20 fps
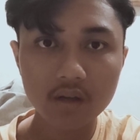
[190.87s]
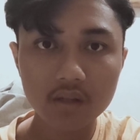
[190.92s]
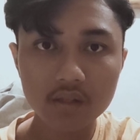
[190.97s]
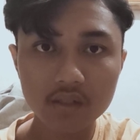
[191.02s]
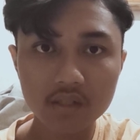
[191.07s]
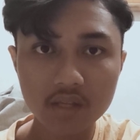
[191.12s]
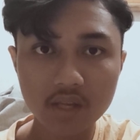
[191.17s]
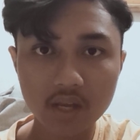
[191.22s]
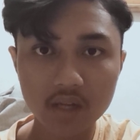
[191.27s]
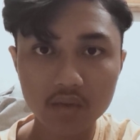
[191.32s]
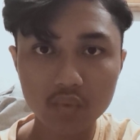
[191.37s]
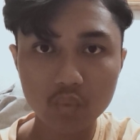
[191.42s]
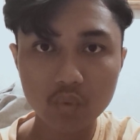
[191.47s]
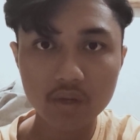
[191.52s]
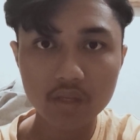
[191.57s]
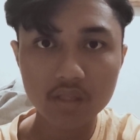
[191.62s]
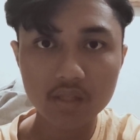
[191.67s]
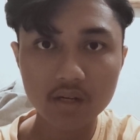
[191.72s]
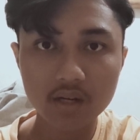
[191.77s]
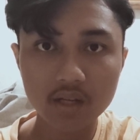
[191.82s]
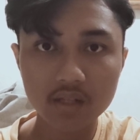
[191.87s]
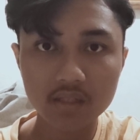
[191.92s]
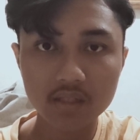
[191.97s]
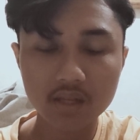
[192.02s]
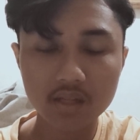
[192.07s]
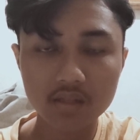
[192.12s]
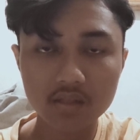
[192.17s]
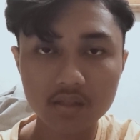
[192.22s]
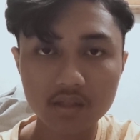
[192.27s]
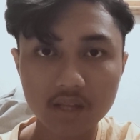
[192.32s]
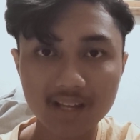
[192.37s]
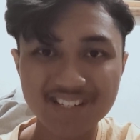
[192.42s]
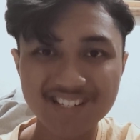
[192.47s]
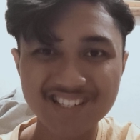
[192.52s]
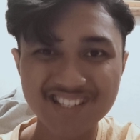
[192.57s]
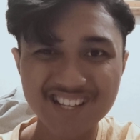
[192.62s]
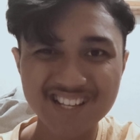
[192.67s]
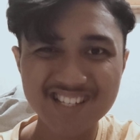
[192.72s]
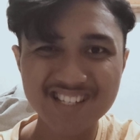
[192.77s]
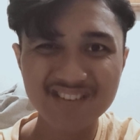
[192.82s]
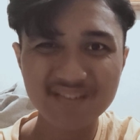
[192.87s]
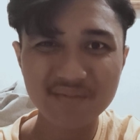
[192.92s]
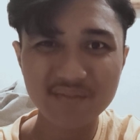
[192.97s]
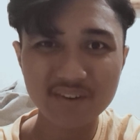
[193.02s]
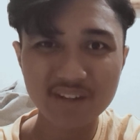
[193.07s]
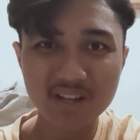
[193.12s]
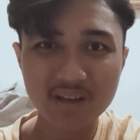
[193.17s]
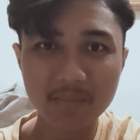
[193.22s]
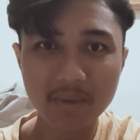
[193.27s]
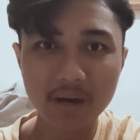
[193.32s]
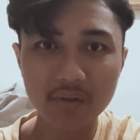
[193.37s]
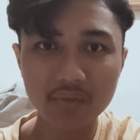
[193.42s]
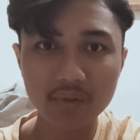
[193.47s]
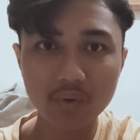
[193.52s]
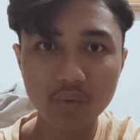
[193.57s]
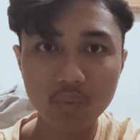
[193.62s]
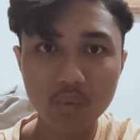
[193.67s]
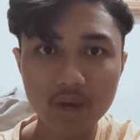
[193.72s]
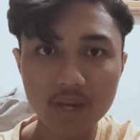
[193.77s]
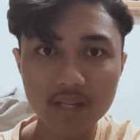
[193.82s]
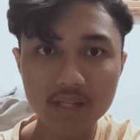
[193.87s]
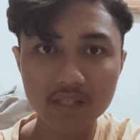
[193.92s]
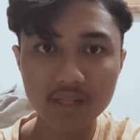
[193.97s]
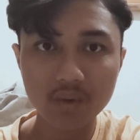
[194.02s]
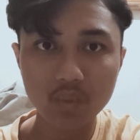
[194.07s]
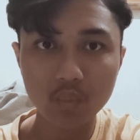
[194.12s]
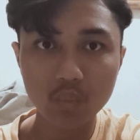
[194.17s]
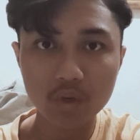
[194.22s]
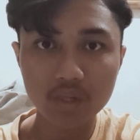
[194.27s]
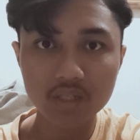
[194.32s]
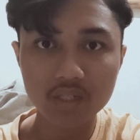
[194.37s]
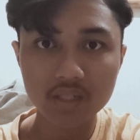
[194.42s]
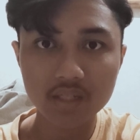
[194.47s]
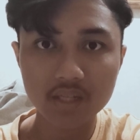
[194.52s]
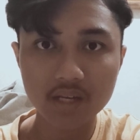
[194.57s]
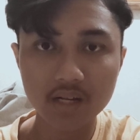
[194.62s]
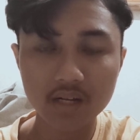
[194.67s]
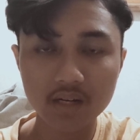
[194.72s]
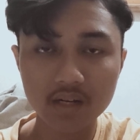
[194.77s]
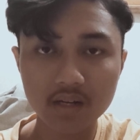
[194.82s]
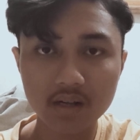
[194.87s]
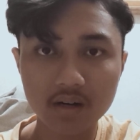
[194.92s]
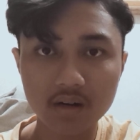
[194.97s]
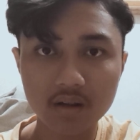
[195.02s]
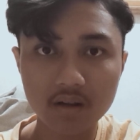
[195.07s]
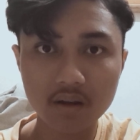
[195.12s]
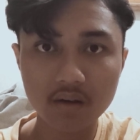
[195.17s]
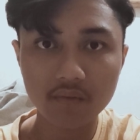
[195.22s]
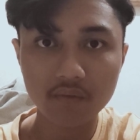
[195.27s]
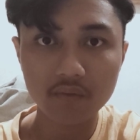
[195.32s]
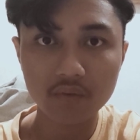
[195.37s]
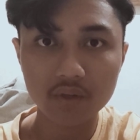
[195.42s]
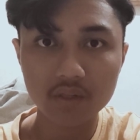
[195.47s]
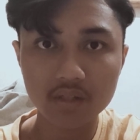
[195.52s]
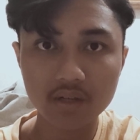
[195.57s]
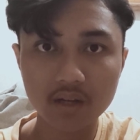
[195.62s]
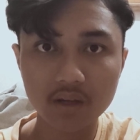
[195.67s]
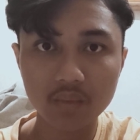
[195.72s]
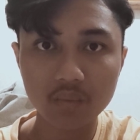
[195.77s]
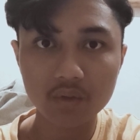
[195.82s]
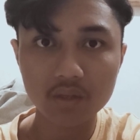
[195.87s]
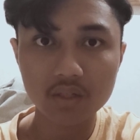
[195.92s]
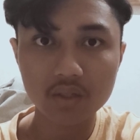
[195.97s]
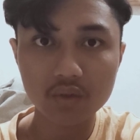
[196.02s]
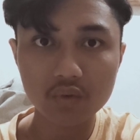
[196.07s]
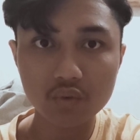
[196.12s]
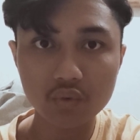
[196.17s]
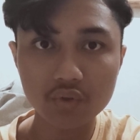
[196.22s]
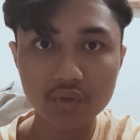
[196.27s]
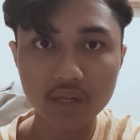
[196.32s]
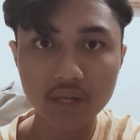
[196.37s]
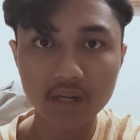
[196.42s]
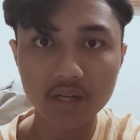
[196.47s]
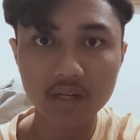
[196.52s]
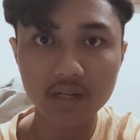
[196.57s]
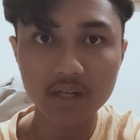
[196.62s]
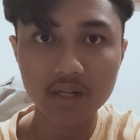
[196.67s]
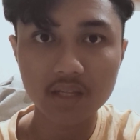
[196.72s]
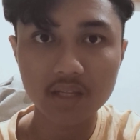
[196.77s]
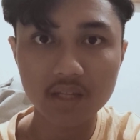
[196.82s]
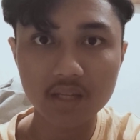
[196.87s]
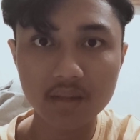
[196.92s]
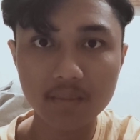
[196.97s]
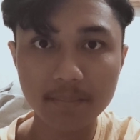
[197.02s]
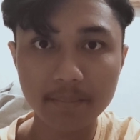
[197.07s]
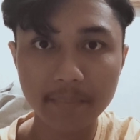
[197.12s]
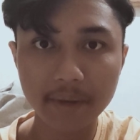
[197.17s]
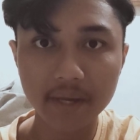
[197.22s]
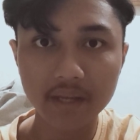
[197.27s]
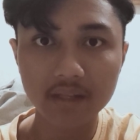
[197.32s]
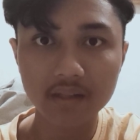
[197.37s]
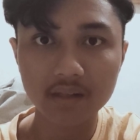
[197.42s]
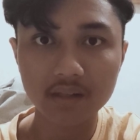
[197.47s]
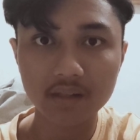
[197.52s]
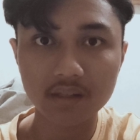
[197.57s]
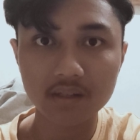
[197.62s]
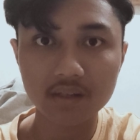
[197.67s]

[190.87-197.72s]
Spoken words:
She has written extensively about the ways in which gender influence language use and the impact